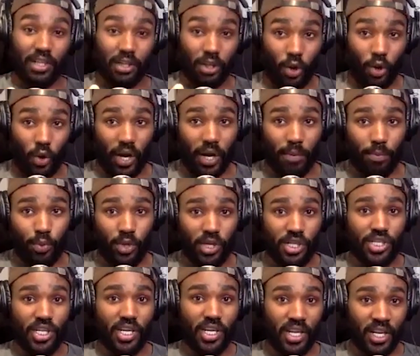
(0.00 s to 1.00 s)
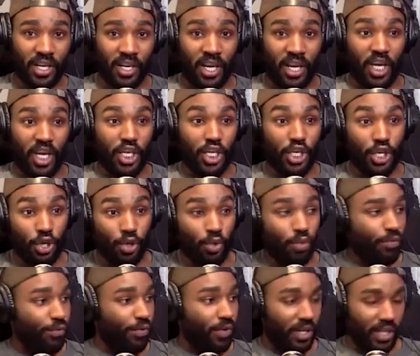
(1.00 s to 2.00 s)
Glory, I appreciate
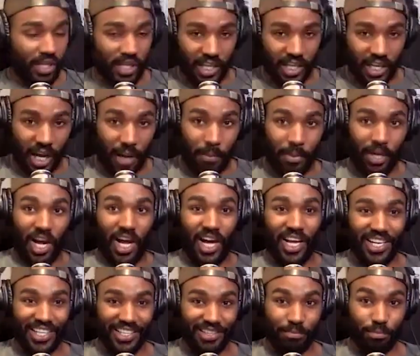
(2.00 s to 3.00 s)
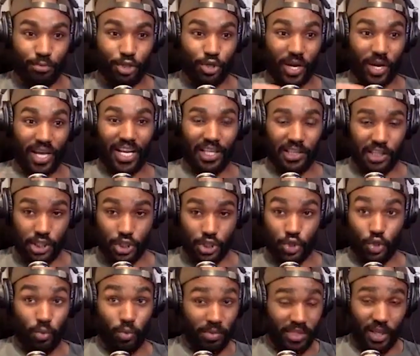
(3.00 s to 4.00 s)
you for coming on and trying out the
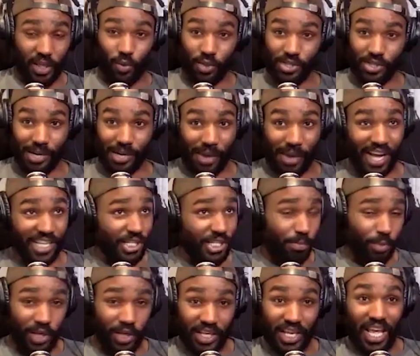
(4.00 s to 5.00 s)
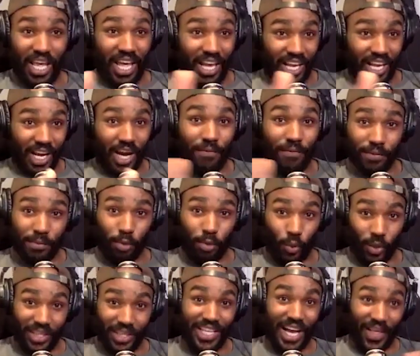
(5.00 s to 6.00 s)
Zoom thing, which I'm actually pretty comfortable
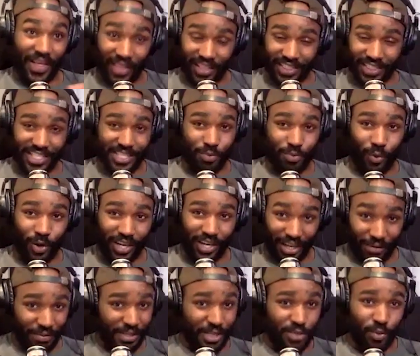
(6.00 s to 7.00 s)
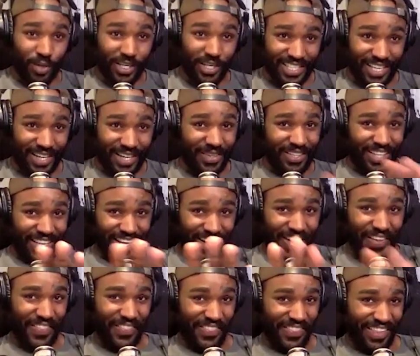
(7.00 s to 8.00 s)
with now that this work. If this works out, like
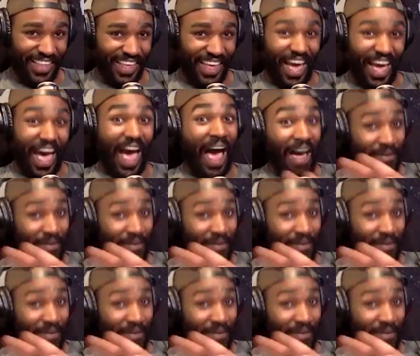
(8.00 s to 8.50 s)
on yeah.